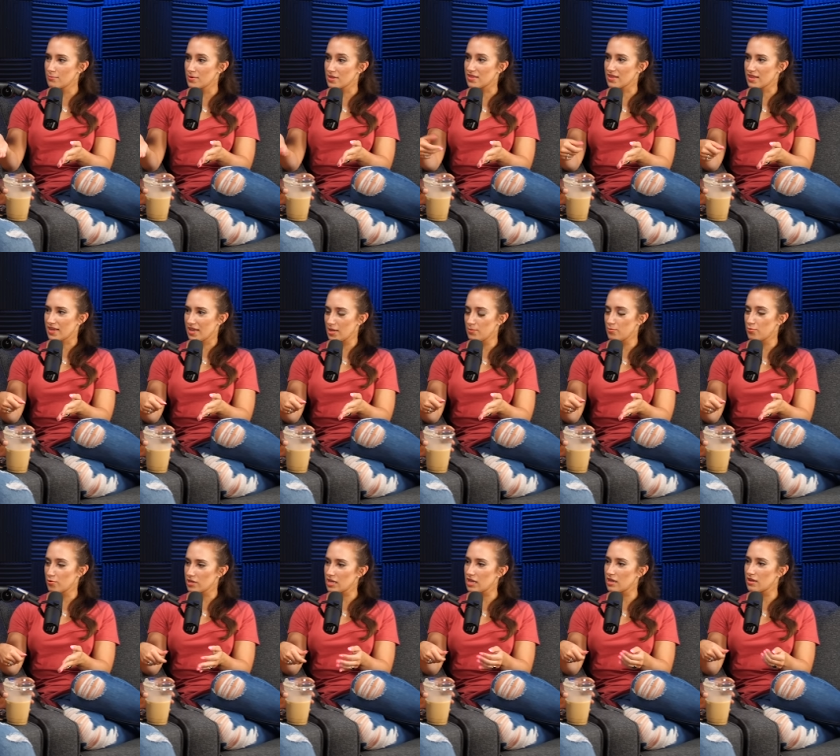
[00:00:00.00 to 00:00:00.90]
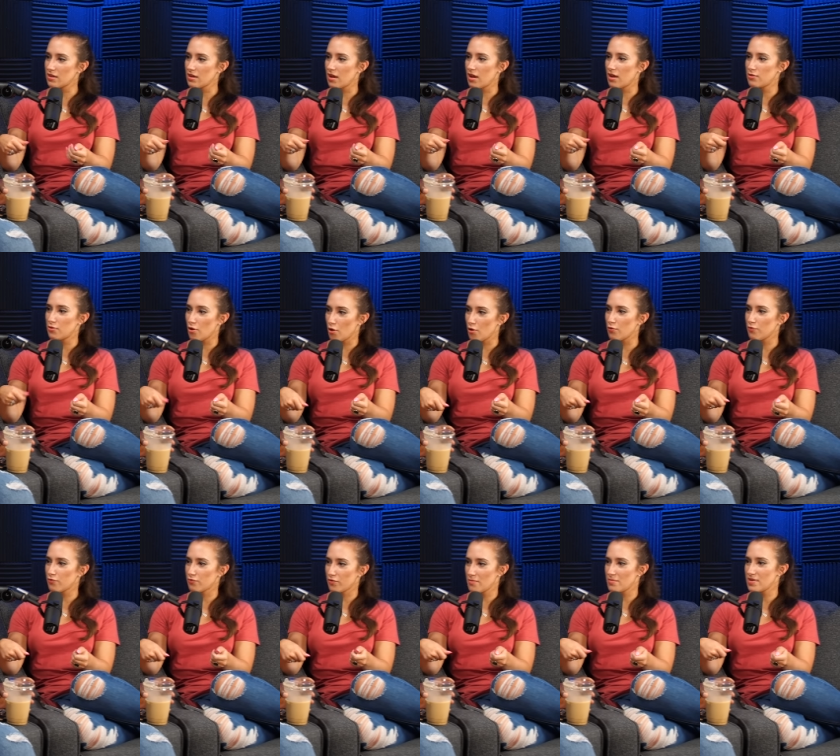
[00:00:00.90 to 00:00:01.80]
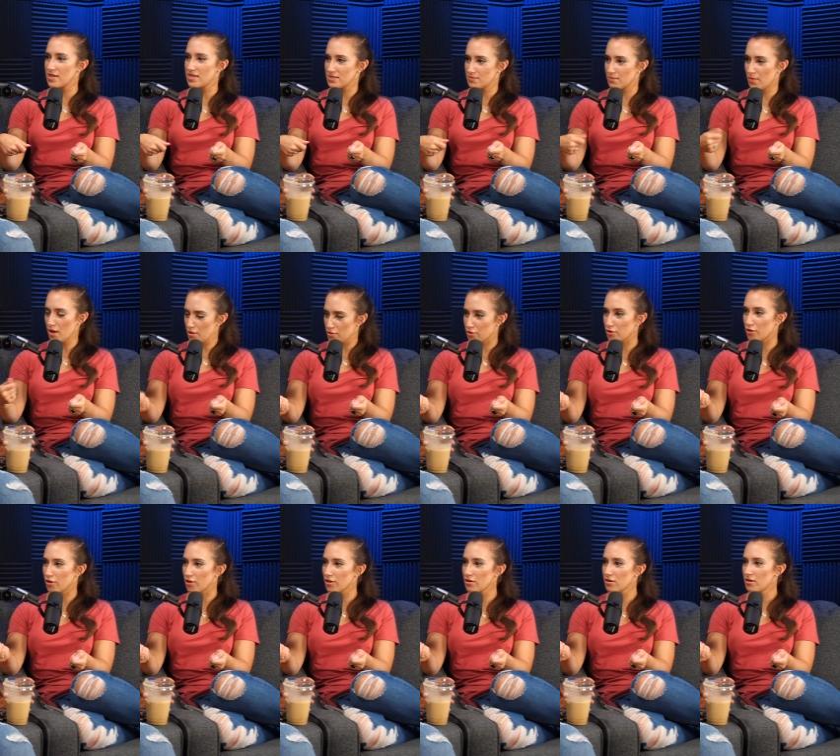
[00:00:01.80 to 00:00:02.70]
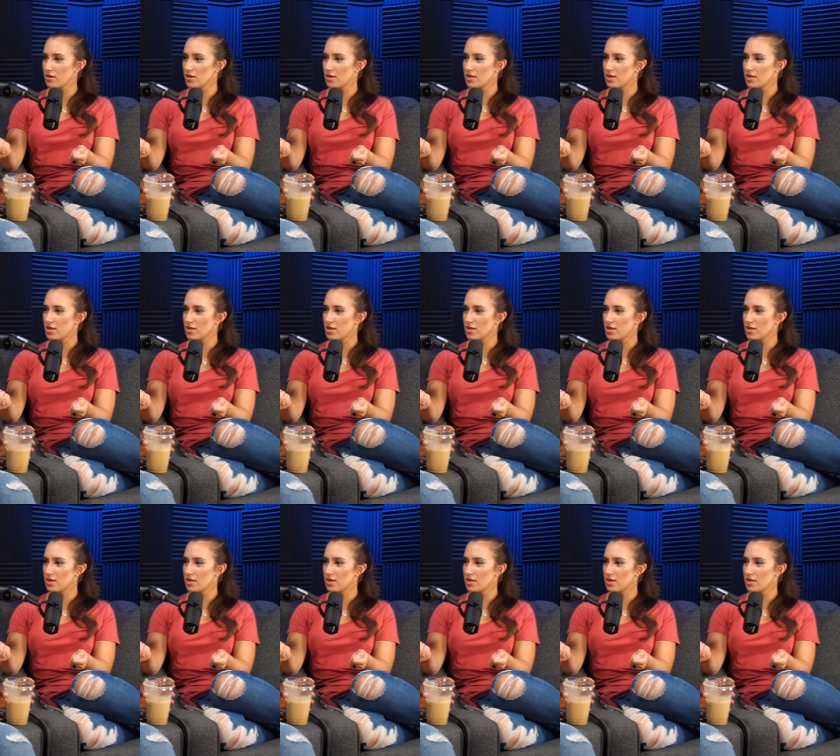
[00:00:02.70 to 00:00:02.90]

with the kid bringing a note from his mother